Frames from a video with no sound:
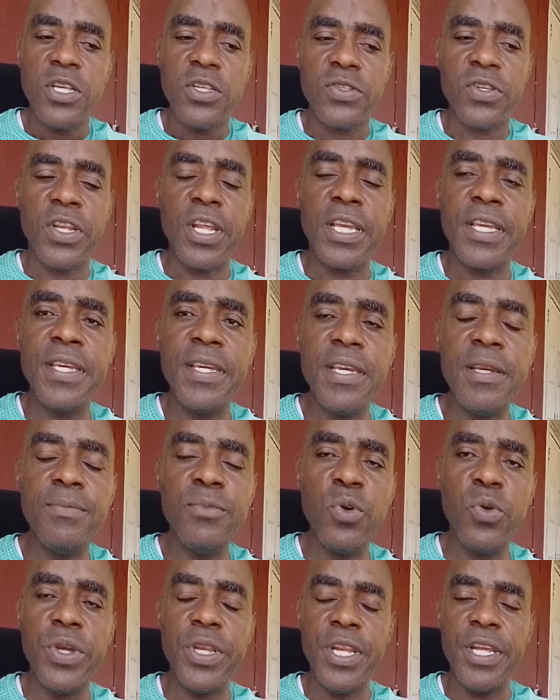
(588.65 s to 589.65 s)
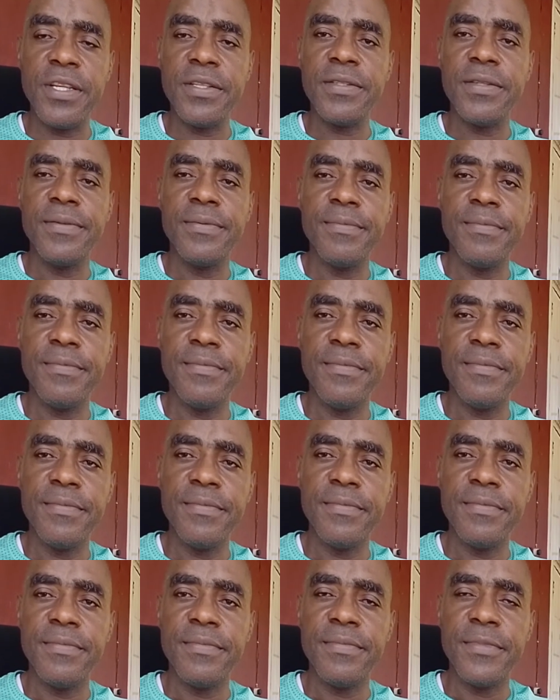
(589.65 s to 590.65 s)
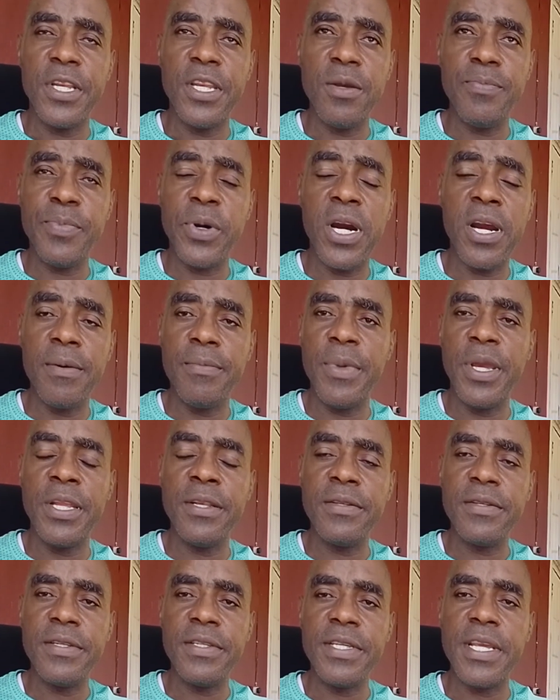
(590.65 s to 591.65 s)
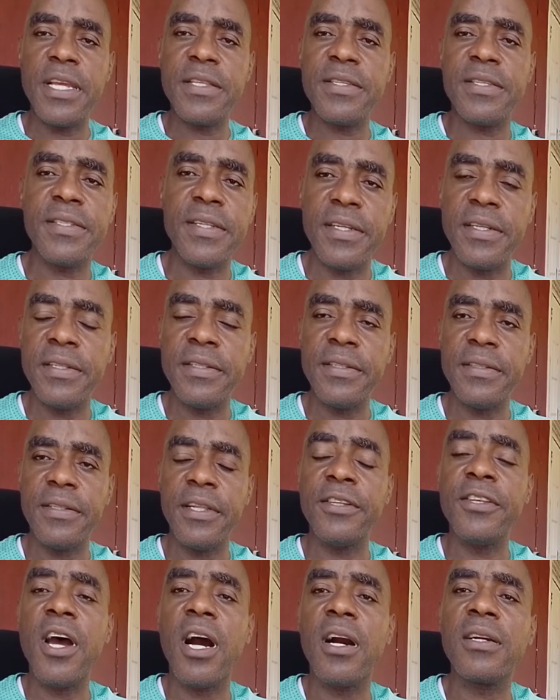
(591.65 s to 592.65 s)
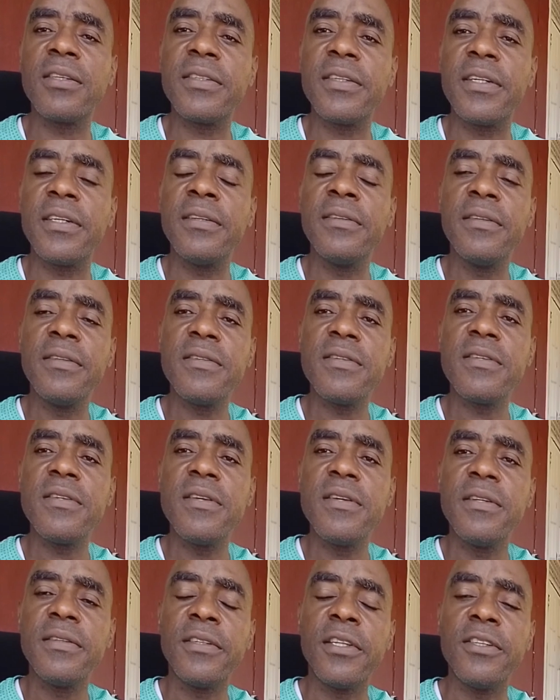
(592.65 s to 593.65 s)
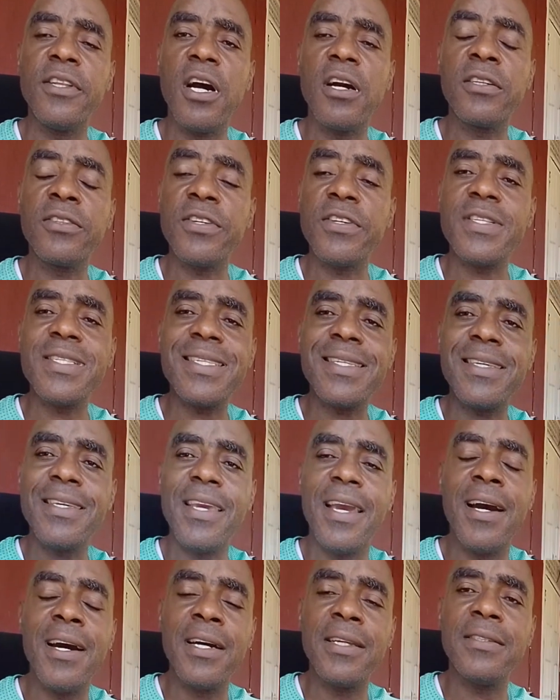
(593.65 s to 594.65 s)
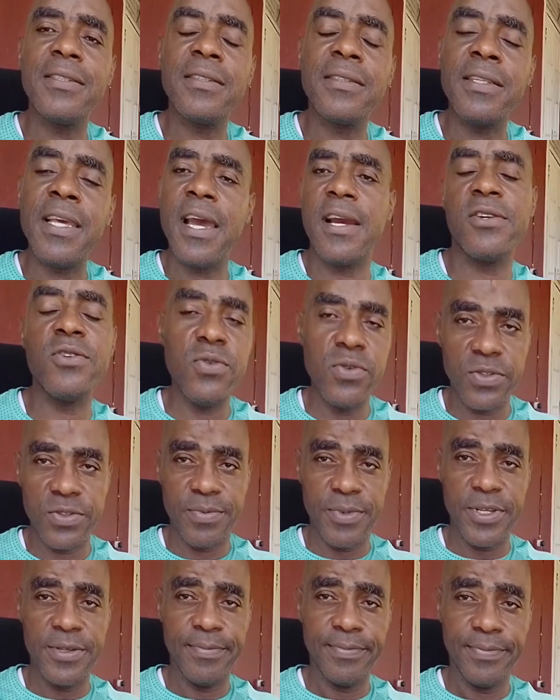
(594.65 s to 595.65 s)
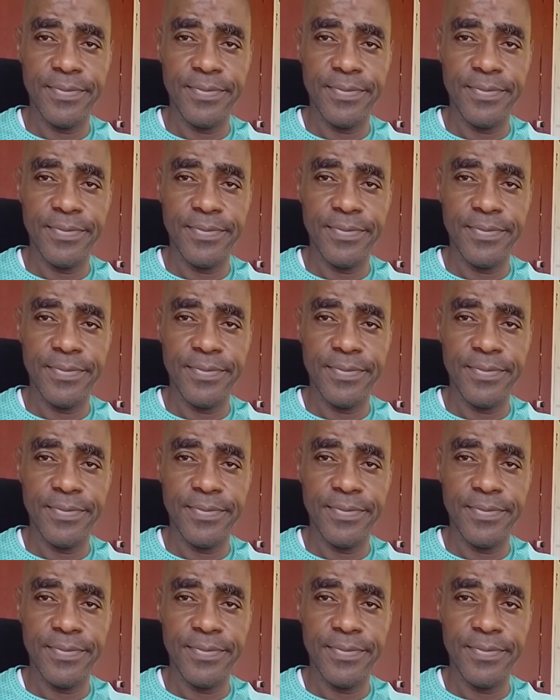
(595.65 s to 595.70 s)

So they keep doing it, the department, yet still the doctors can't diagnose me.